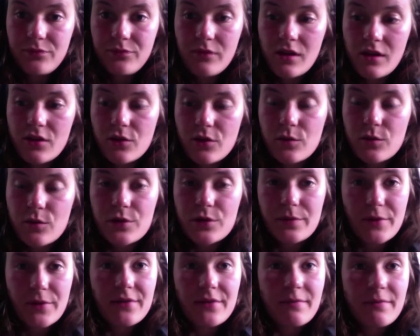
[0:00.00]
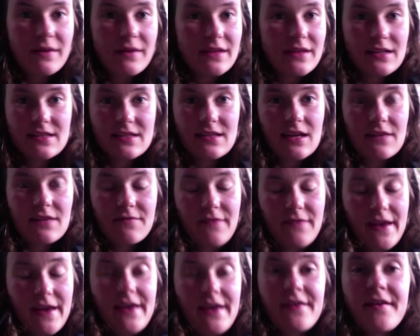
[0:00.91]
wood burn, but that's like
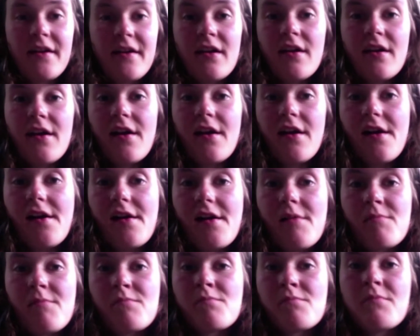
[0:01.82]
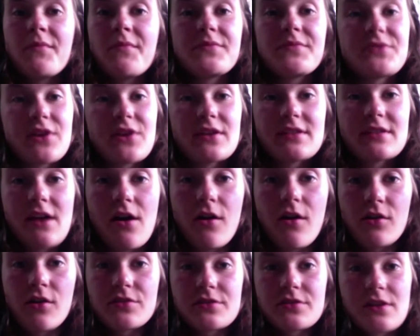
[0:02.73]
fake. So as an
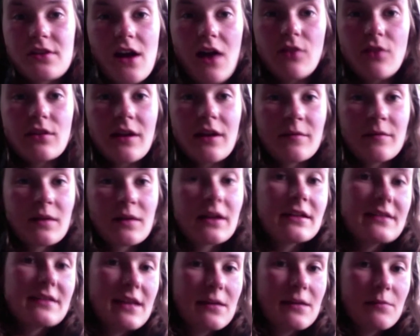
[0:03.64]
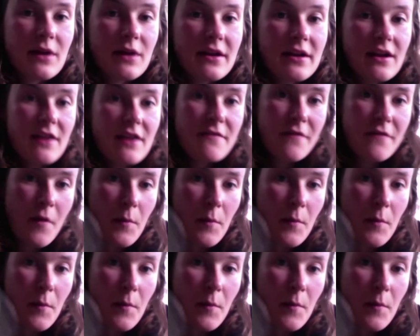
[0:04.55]
old scout, I'm gonna take my knife.